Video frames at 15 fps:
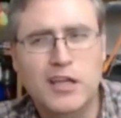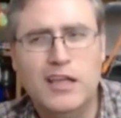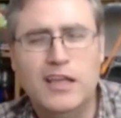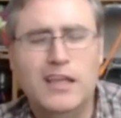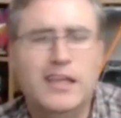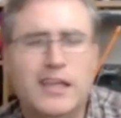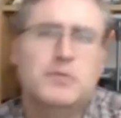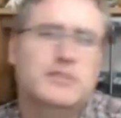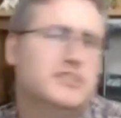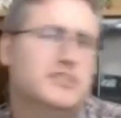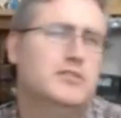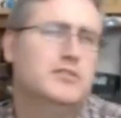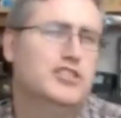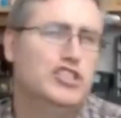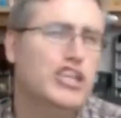It was
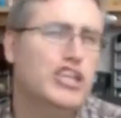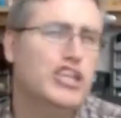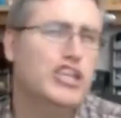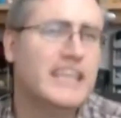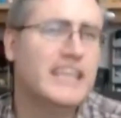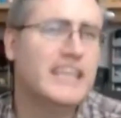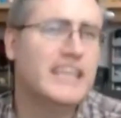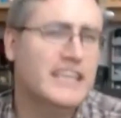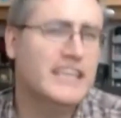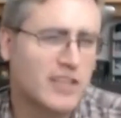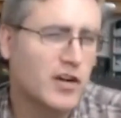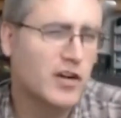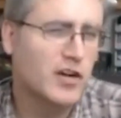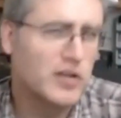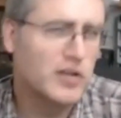janky as
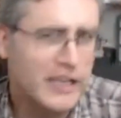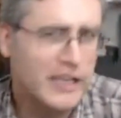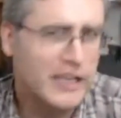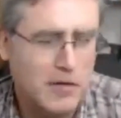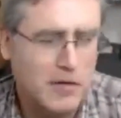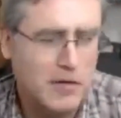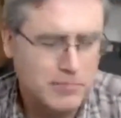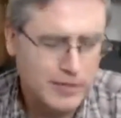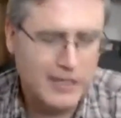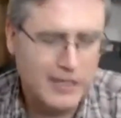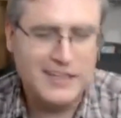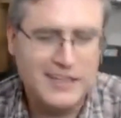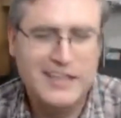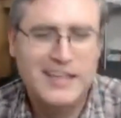all get out. But